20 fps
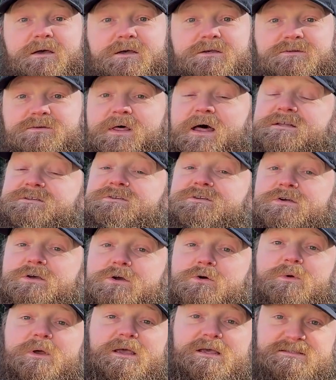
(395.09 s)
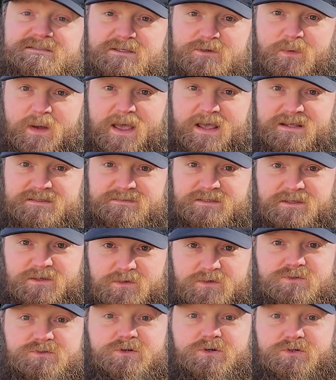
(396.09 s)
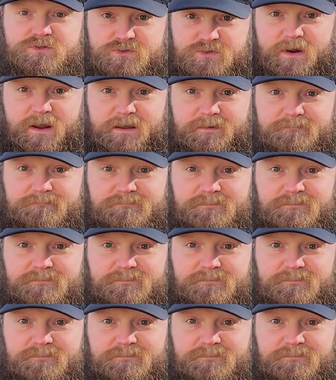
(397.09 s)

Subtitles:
So that's two easy ways to use your tree.